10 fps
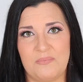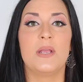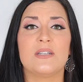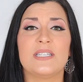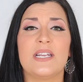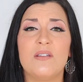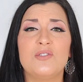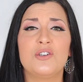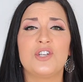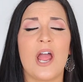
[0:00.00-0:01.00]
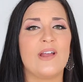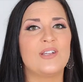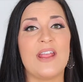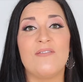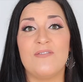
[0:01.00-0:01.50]
because it gives your
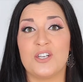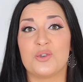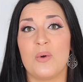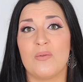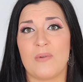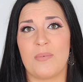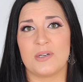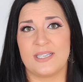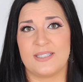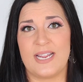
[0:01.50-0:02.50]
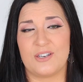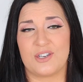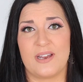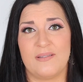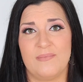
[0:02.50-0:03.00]
child a visual representation.